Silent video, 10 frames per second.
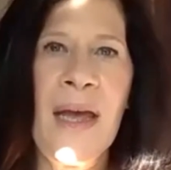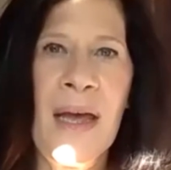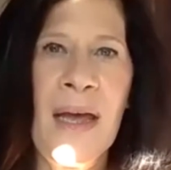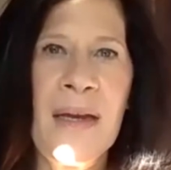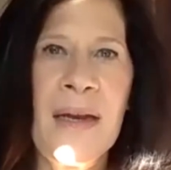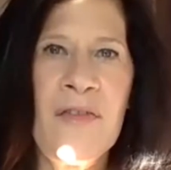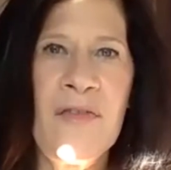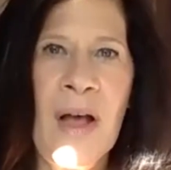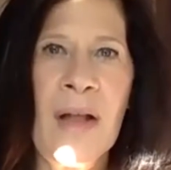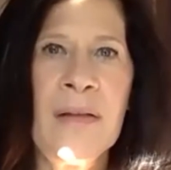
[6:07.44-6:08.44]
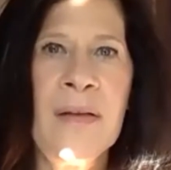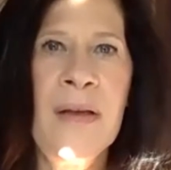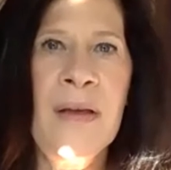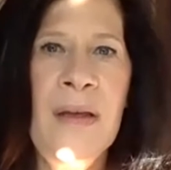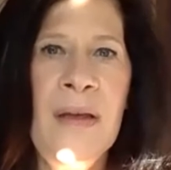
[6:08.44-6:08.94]
and I felt
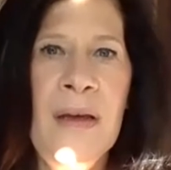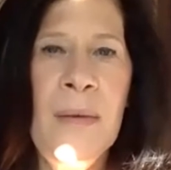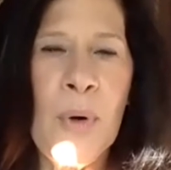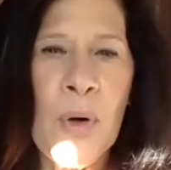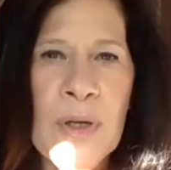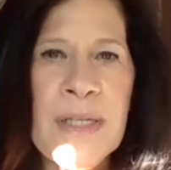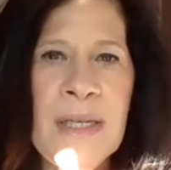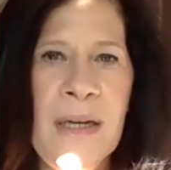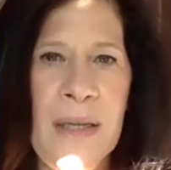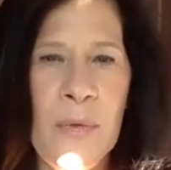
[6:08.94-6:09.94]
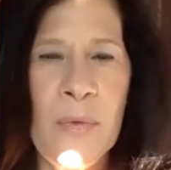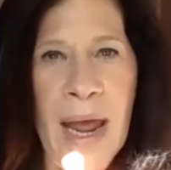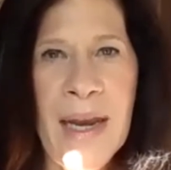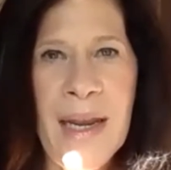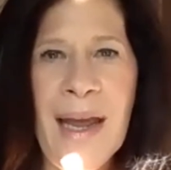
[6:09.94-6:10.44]
personally
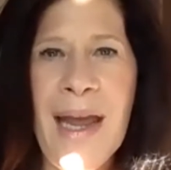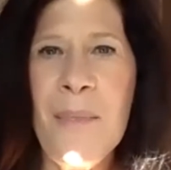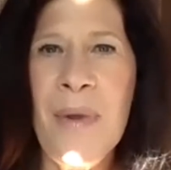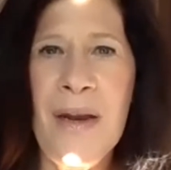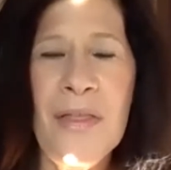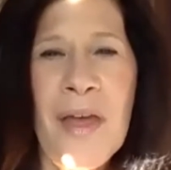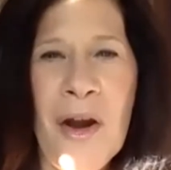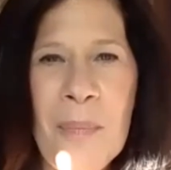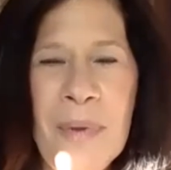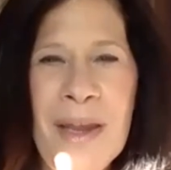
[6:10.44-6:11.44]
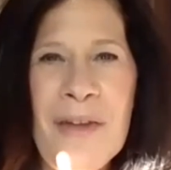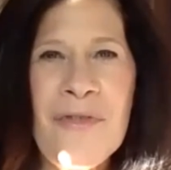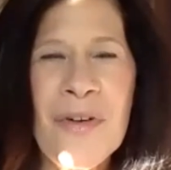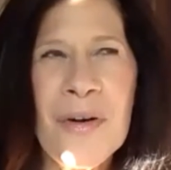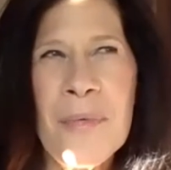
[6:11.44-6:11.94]
ready. I had been in therapy
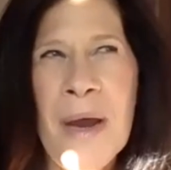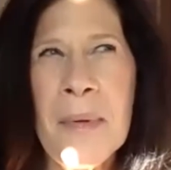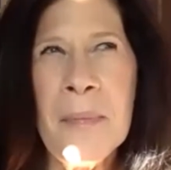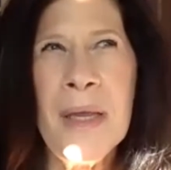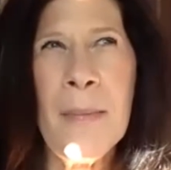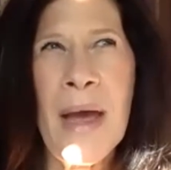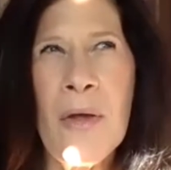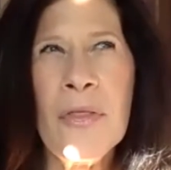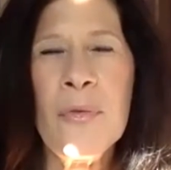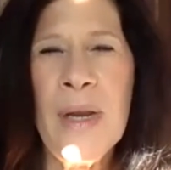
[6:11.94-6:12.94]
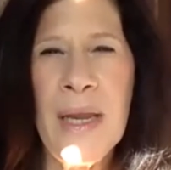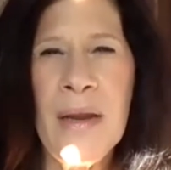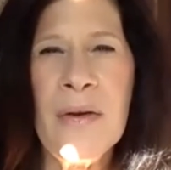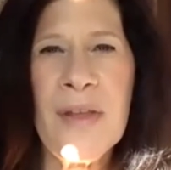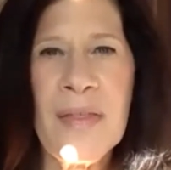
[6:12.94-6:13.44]
for probably about 3
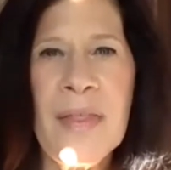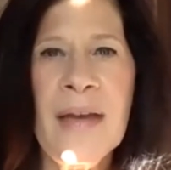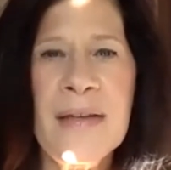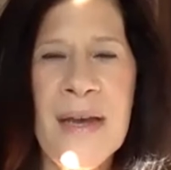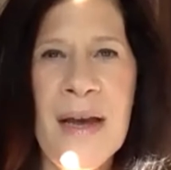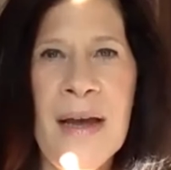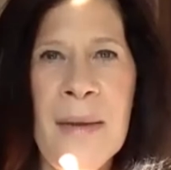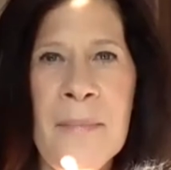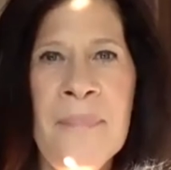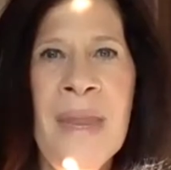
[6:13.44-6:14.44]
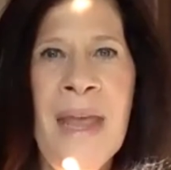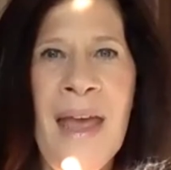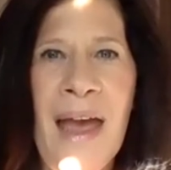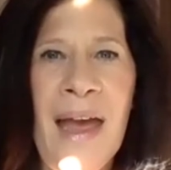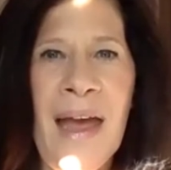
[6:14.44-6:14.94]
years at that time,
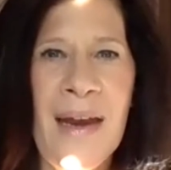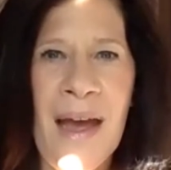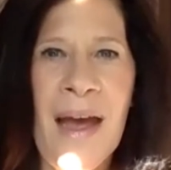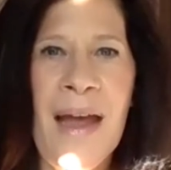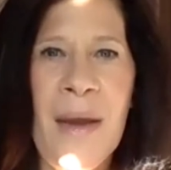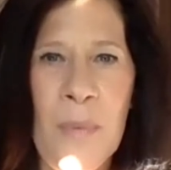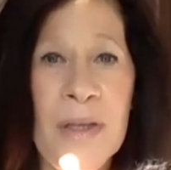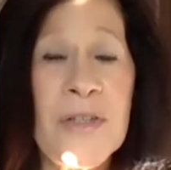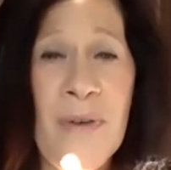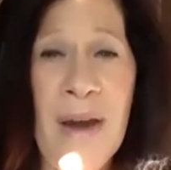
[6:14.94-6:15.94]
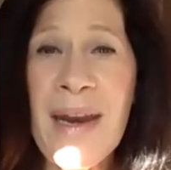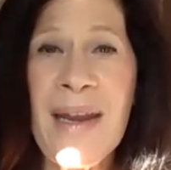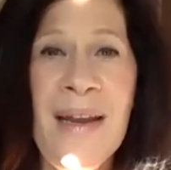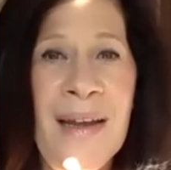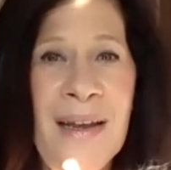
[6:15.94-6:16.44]
and I was
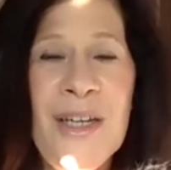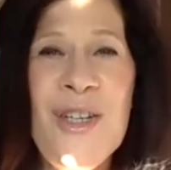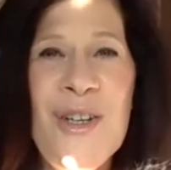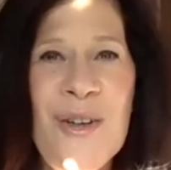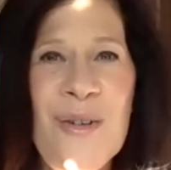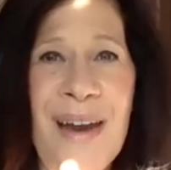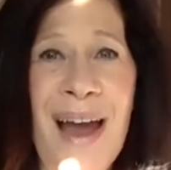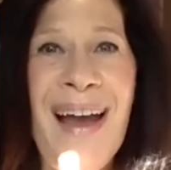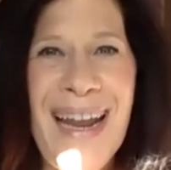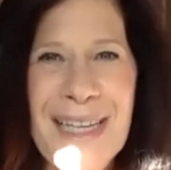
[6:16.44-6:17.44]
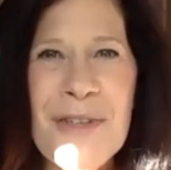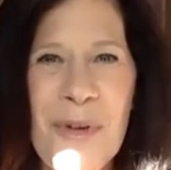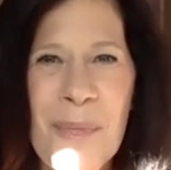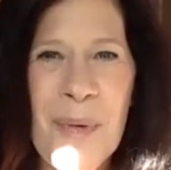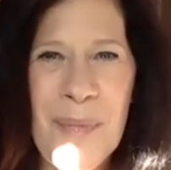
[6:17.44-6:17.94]
ready to not ask
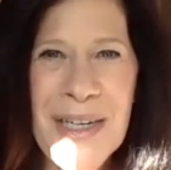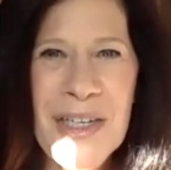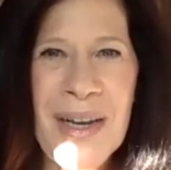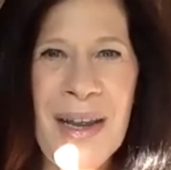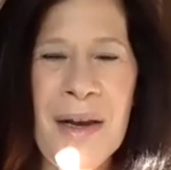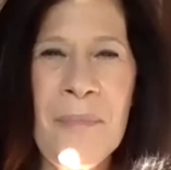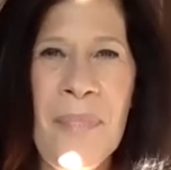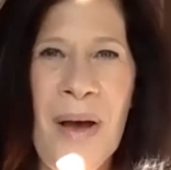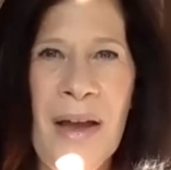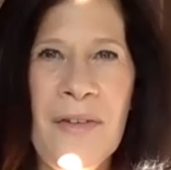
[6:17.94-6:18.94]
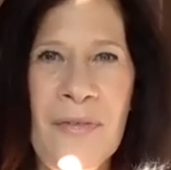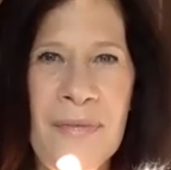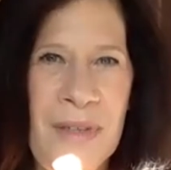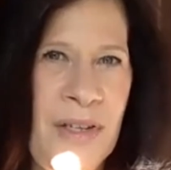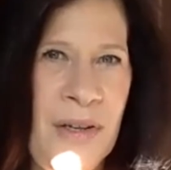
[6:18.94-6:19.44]
for permission, but
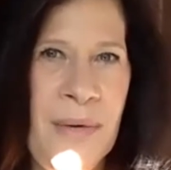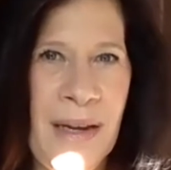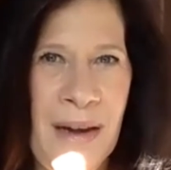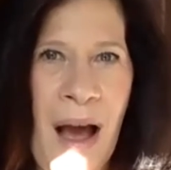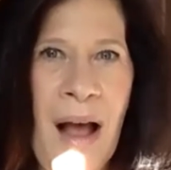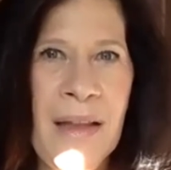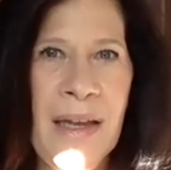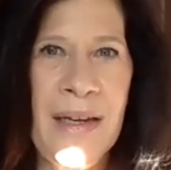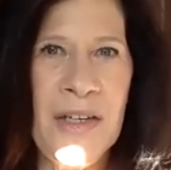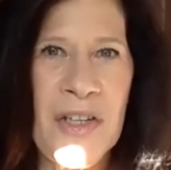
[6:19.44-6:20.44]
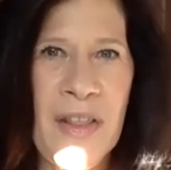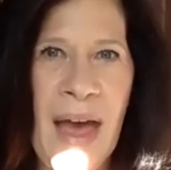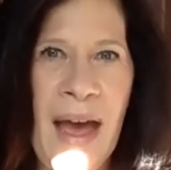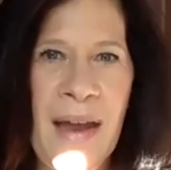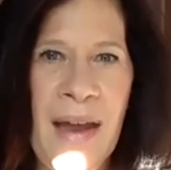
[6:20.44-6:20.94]
to acknowledge
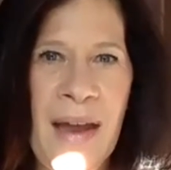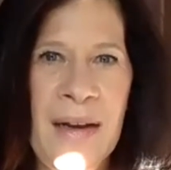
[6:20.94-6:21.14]
that